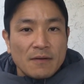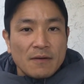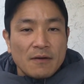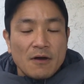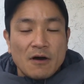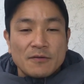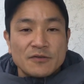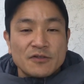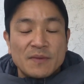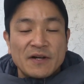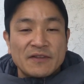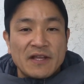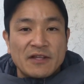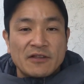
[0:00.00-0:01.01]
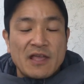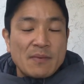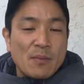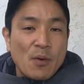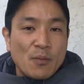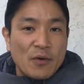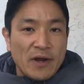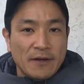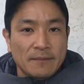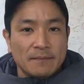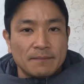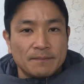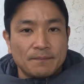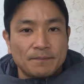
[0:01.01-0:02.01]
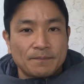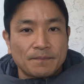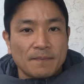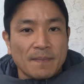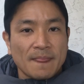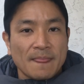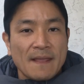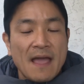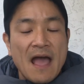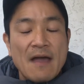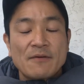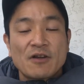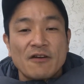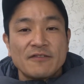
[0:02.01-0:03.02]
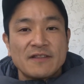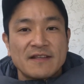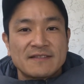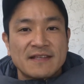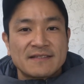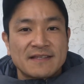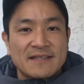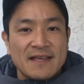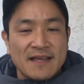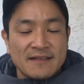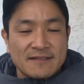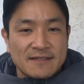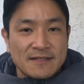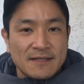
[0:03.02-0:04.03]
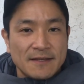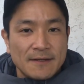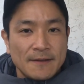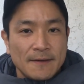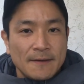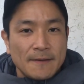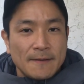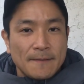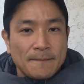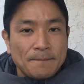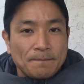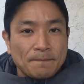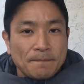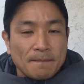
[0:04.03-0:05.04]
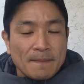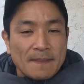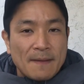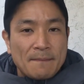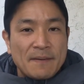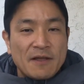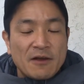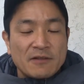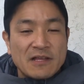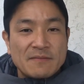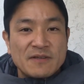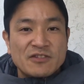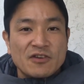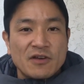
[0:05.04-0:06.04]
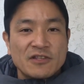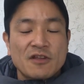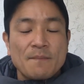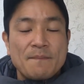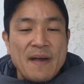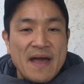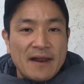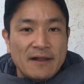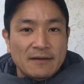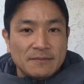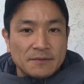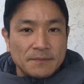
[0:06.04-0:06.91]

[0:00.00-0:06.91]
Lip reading: of smart and capable brain. I'm confident that's the case because admission is competitive.